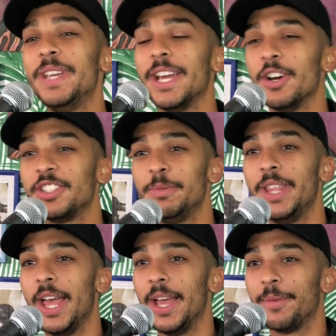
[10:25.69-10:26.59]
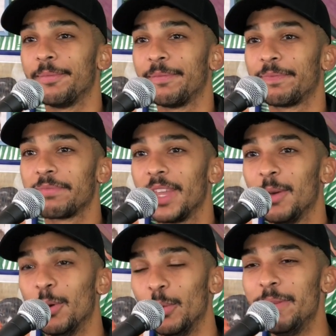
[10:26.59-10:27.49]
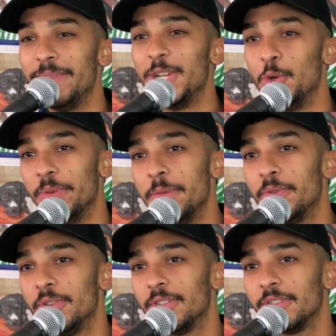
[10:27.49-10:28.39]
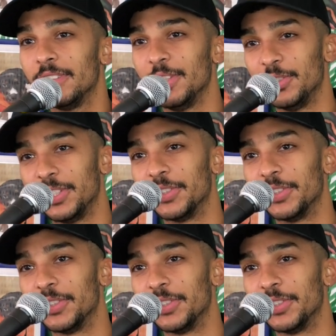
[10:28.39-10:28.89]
It hurts me that when we meet new people, you still